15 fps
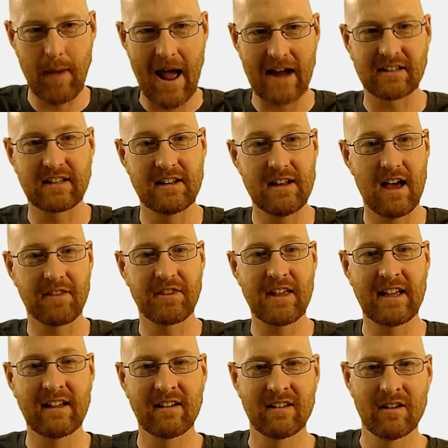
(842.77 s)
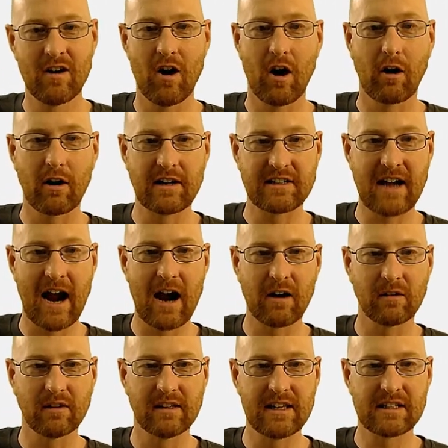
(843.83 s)
back to nothing, our
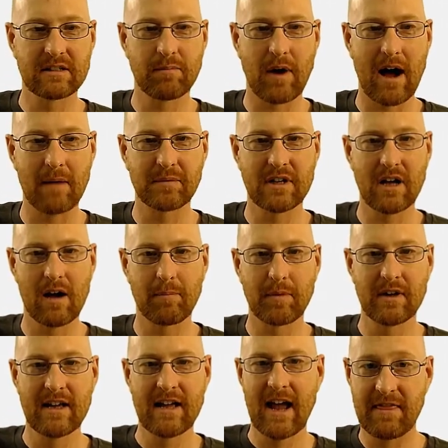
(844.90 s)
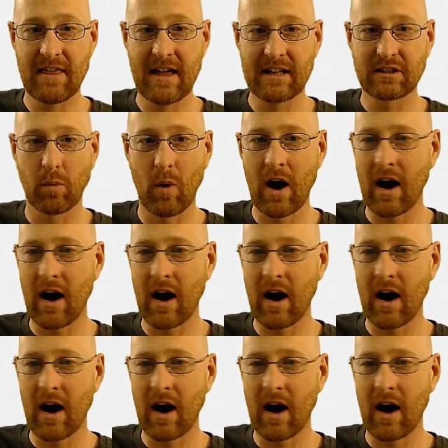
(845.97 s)
entire list pops up. And that's